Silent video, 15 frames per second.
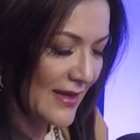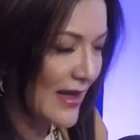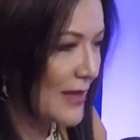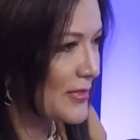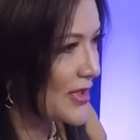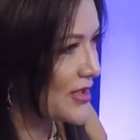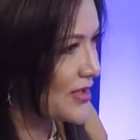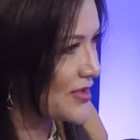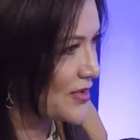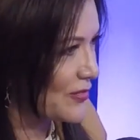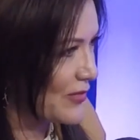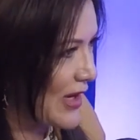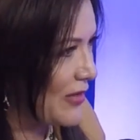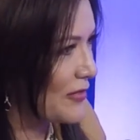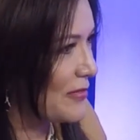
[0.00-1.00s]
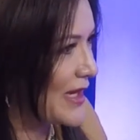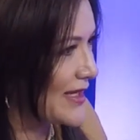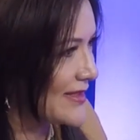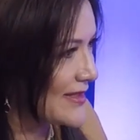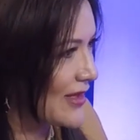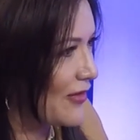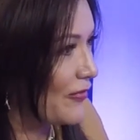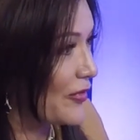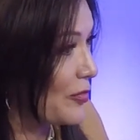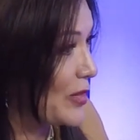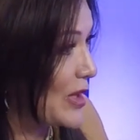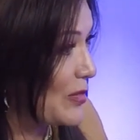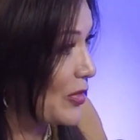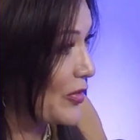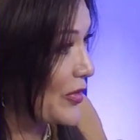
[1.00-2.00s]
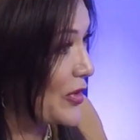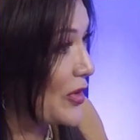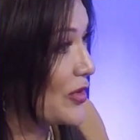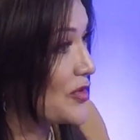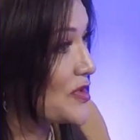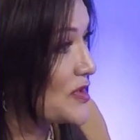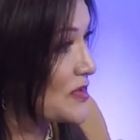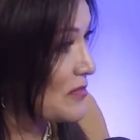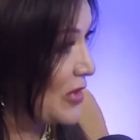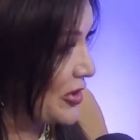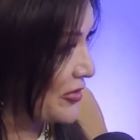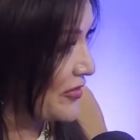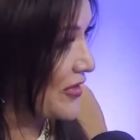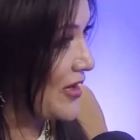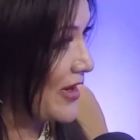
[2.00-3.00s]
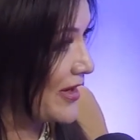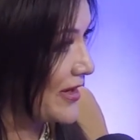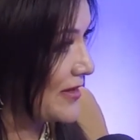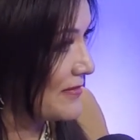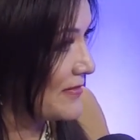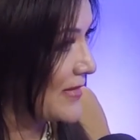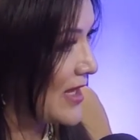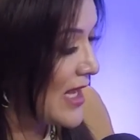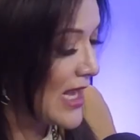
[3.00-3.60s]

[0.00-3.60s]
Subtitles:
I'm going to surround myself with people that are smarter than I am.